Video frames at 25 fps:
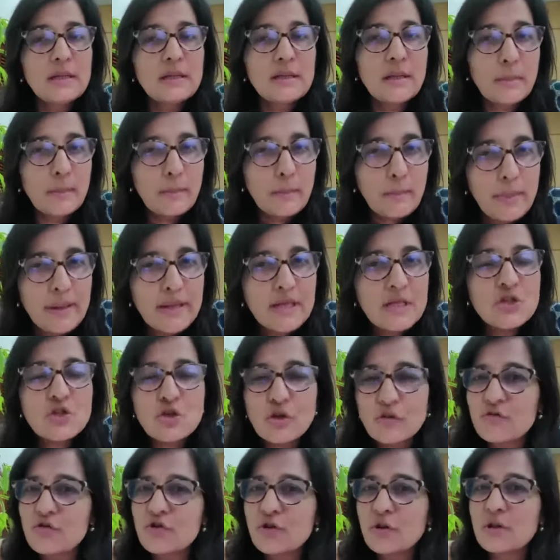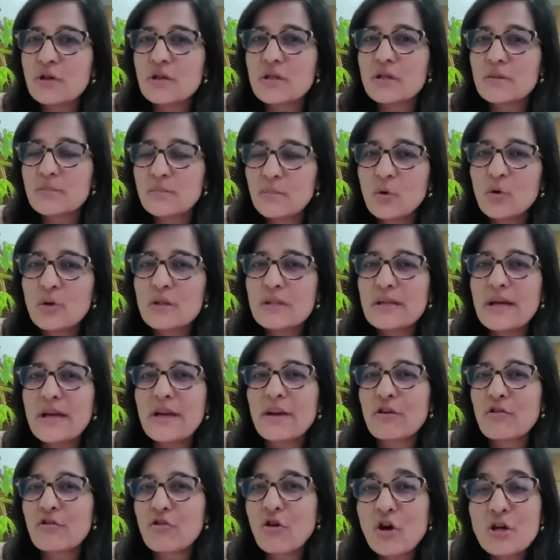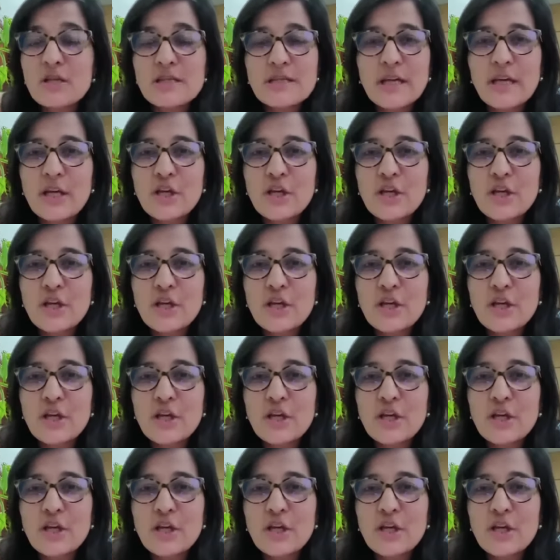the best of children's books across